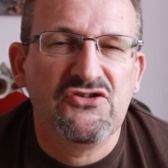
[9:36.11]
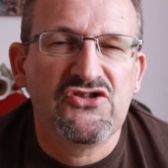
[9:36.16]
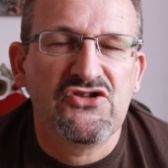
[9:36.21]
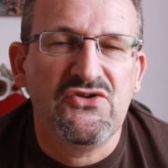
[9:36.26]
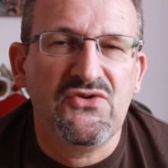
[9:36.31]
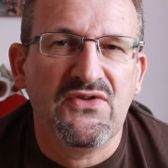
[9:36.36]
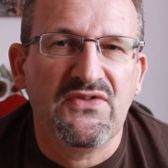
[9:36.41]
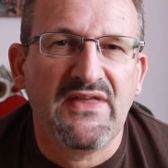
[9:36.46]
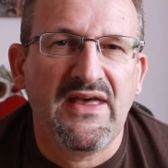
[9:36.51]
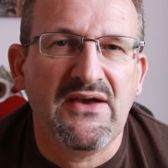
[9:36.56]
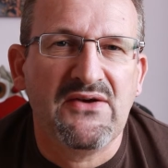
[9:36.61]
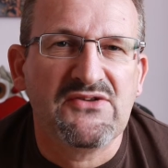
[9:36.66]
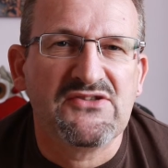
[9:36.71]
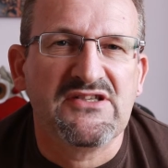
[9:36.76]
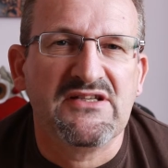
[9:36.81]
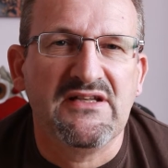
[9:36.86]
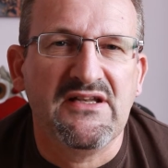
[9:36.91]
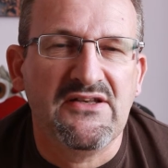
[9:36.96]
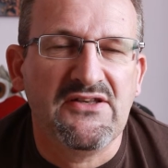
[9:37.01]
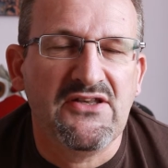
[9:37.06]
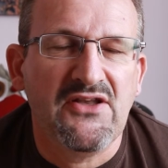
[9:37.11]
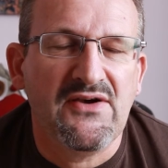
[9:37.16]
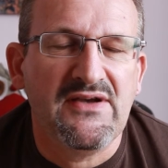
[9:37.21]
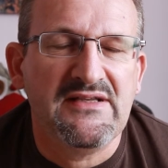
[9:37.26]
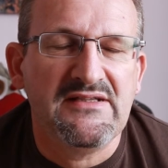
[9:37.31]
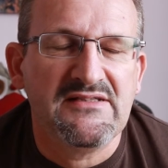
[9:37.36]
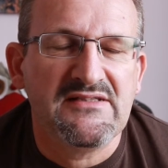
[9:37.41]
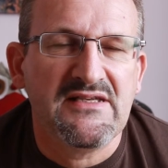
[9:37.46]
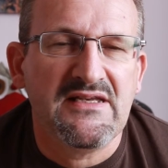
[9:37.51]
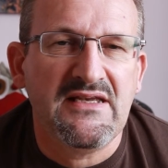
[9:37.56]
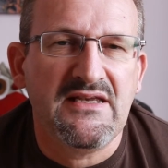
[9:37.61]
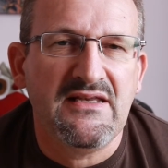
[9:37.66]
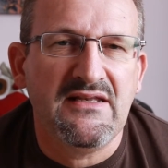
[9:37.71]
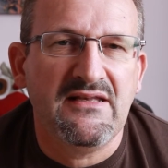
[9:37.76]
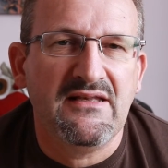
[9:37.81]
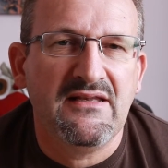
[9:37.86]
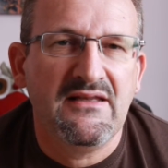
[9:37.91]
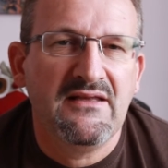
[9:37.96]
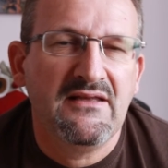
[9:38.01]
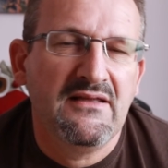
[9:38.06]

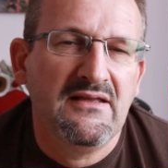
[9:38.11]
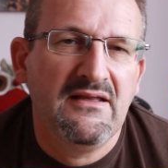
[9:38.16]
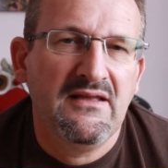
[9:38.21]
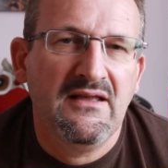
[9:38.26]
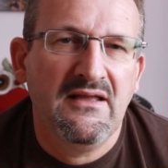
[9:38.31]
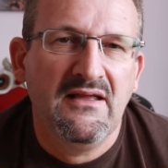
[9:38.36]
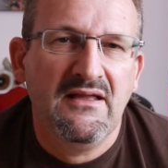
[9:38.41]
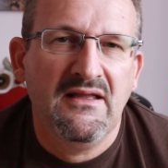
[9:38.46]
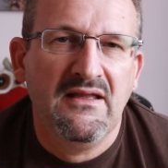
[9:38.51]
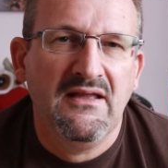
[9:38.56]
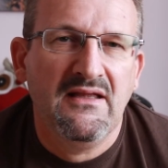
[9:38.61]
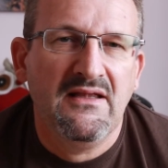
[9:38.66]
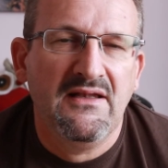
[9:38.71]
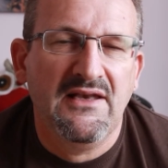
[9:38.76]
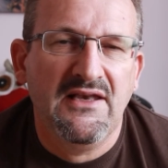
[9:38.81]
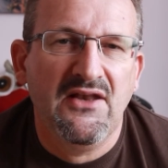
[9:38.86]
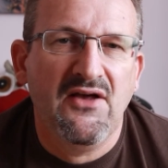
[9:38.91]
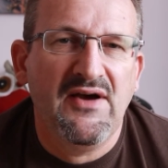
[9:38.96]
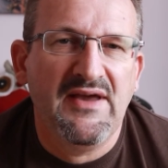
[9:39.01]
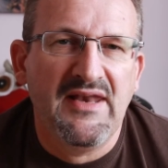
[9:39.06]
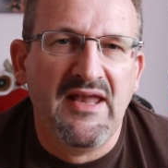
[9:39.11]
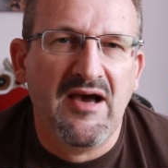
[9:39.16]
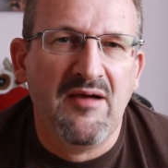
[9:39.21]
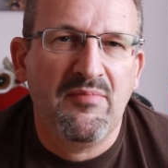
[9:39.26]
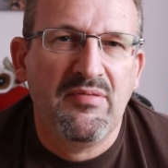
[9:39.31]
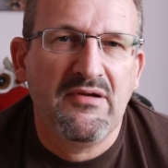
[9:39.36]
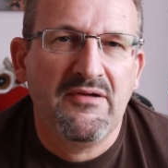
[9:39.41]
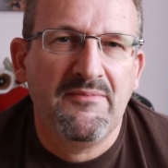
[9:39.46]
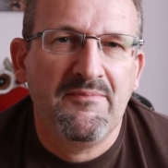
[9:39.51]
2019 lineup,